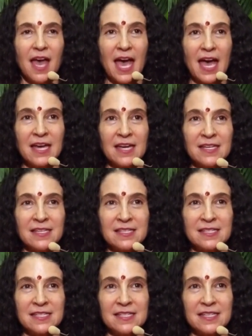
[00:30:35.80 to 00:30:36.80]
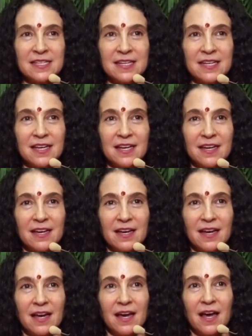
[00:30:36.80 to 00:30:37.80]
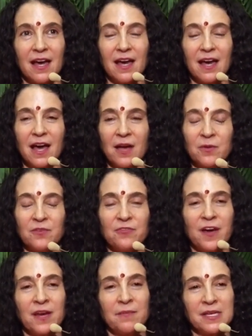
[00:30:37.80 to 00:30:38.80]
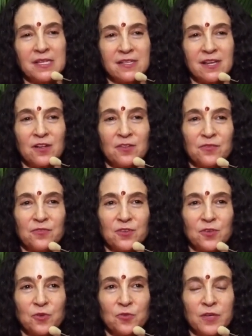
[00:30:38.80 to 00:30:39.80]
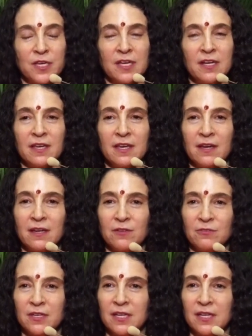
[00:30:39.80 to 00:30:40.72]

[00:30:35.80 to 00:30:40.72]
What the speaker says: And I would find myself reading,